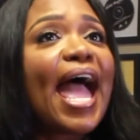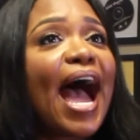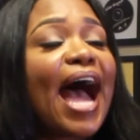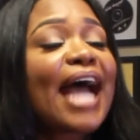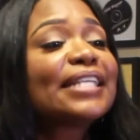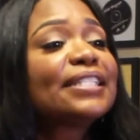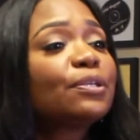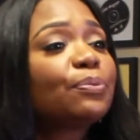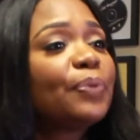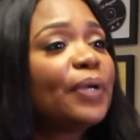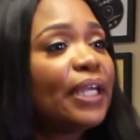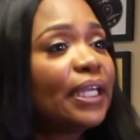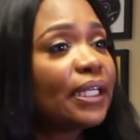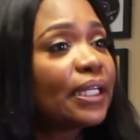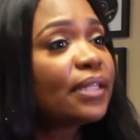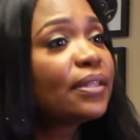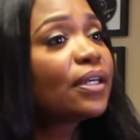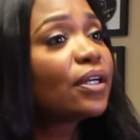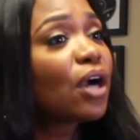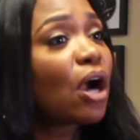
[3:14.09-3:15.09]
I
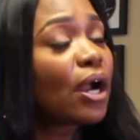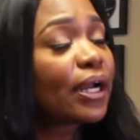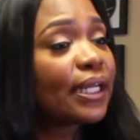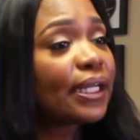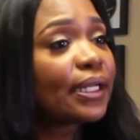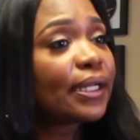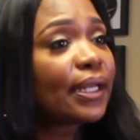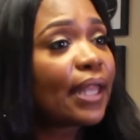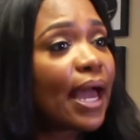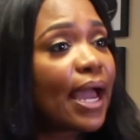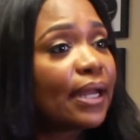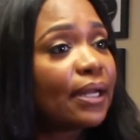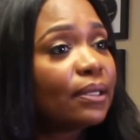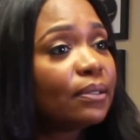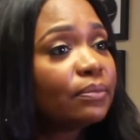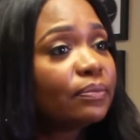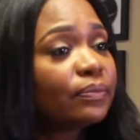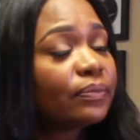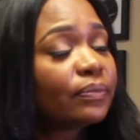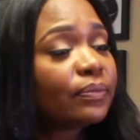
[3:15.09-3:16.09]
subpoenaed the guardian ad
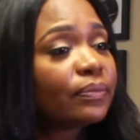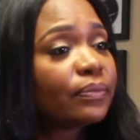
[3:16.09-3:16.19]
litem.